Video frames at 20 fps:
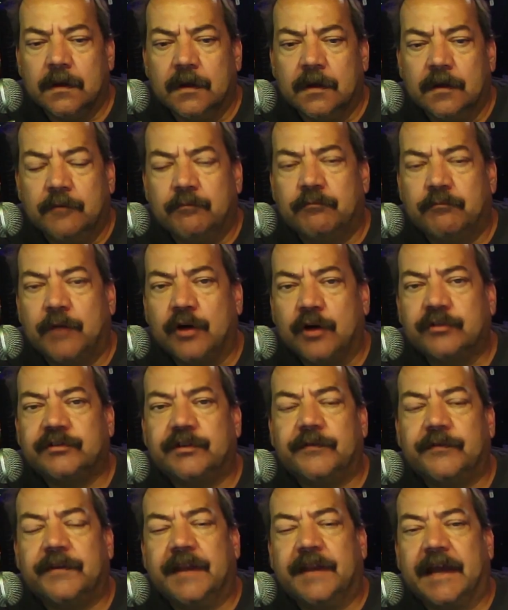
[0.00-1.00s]
Most
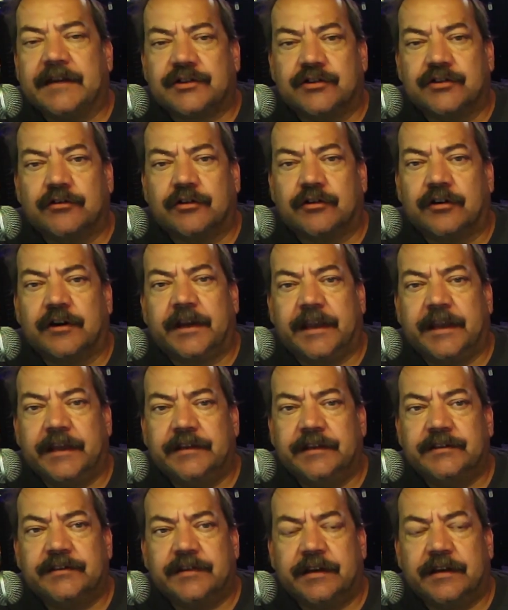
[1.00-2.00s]
of the National
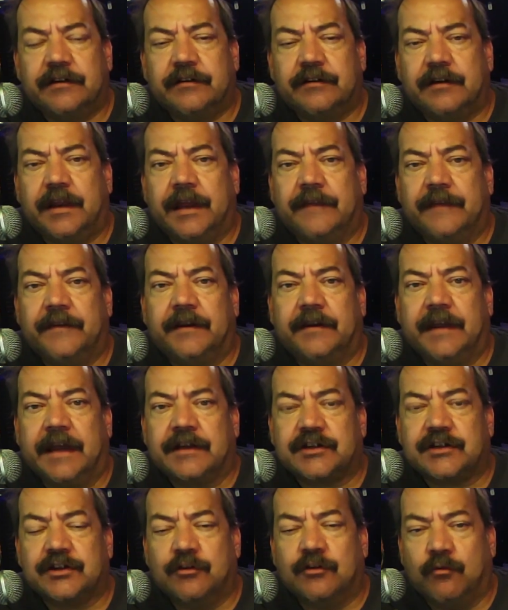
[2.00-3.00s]
Hurricane Center and the
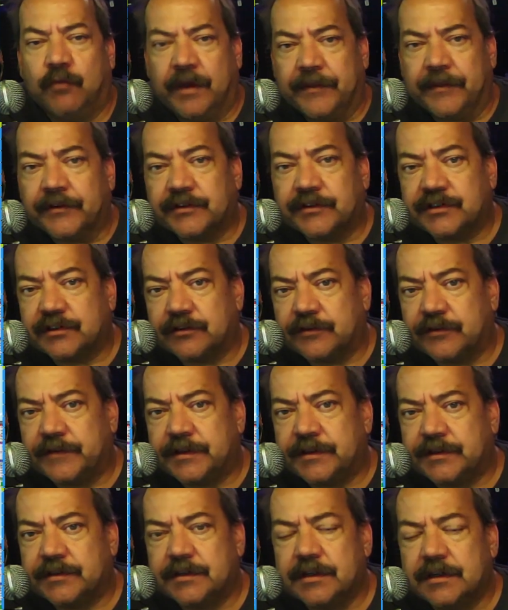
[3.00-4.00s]
National Weather
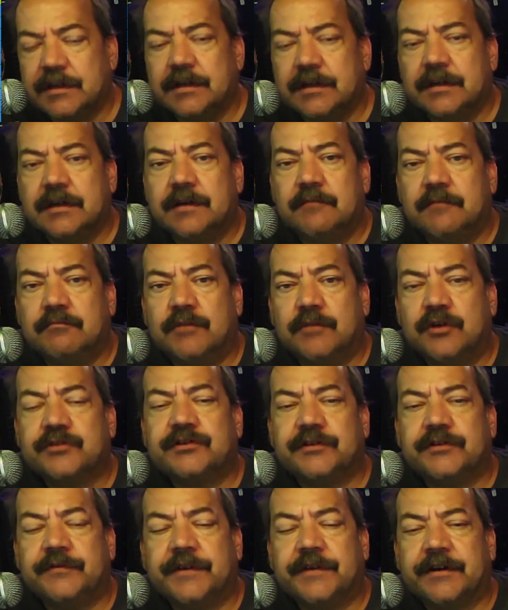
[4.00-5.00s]
Service,
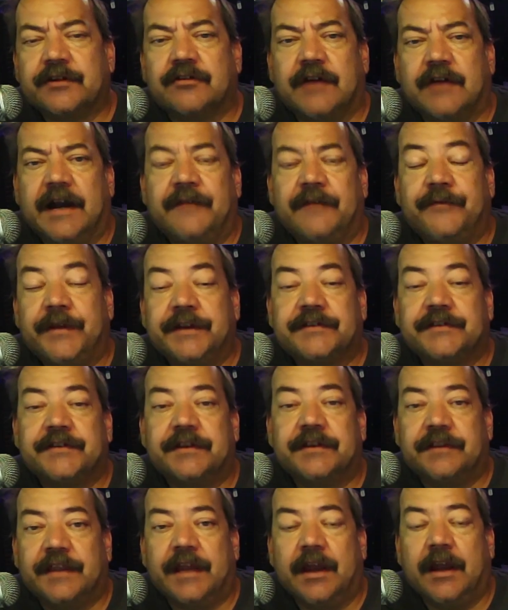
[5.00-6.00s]
most of their graphics
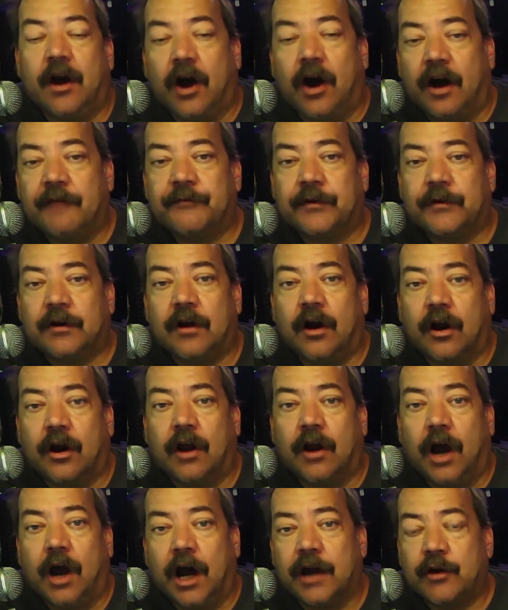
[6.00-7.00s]
that they offer
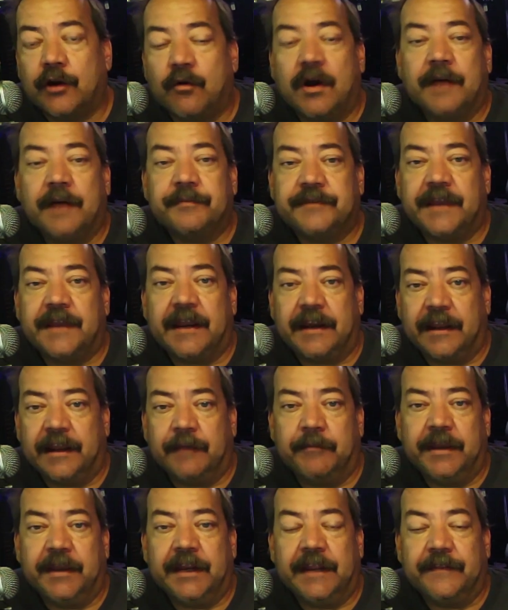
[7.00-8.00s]
are auto-updating,
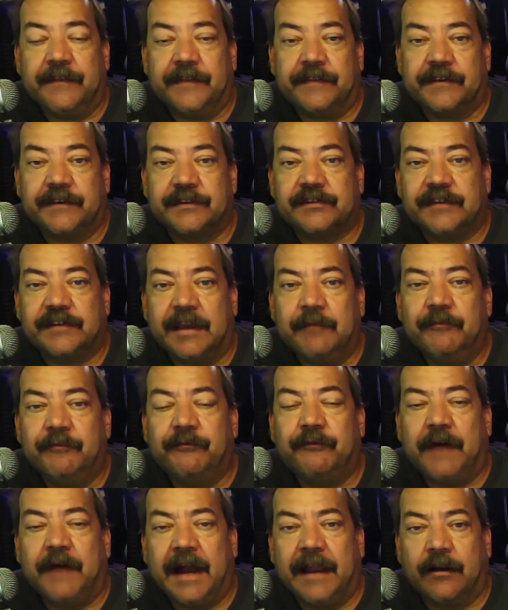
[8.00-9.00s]
meaning that the same
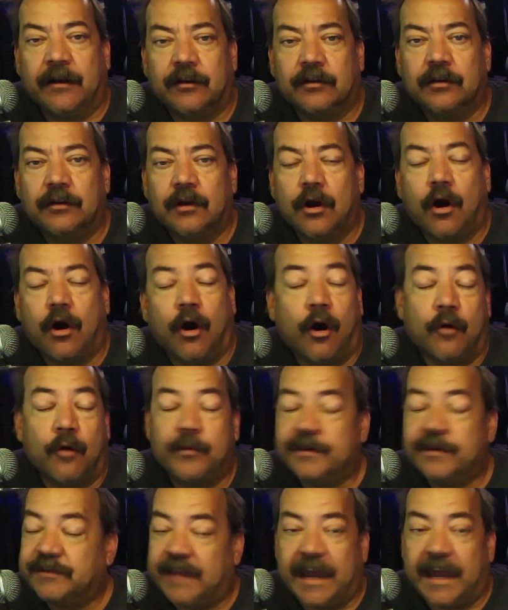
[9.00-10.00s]
file
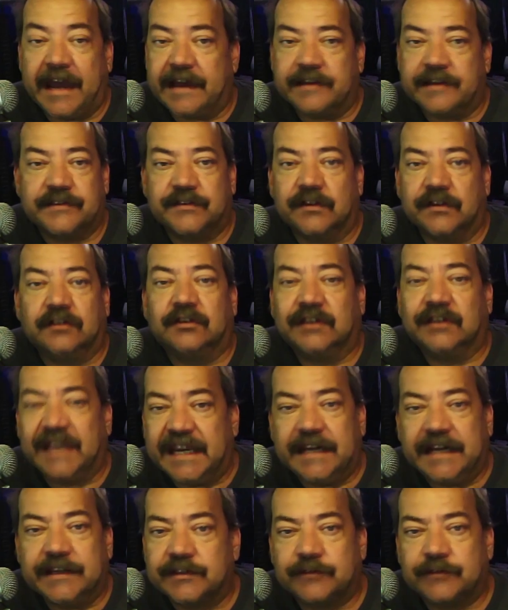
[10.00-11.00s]
always has the
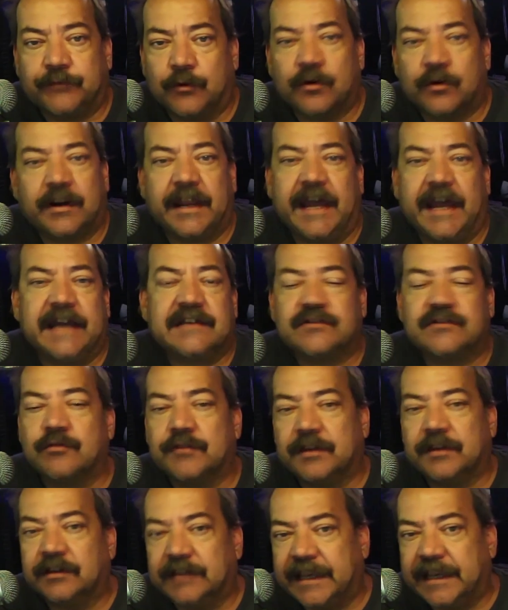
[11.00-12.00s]
latest forecast or
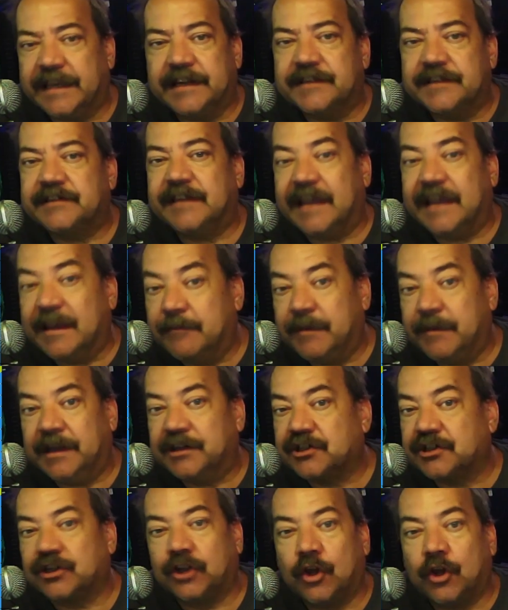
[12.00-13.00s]
the latest
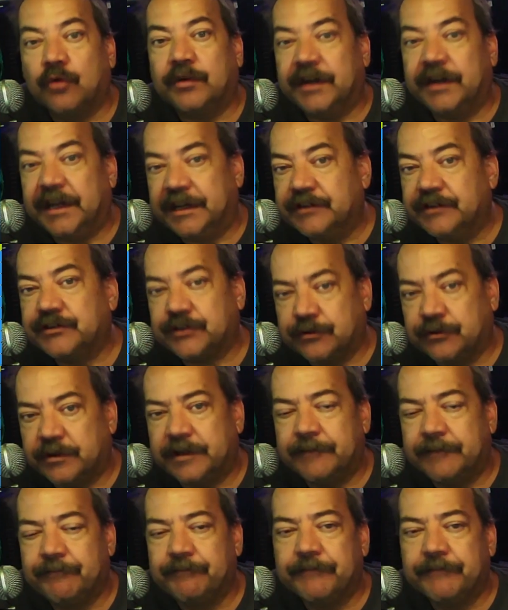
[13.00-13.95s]
image loaded into it.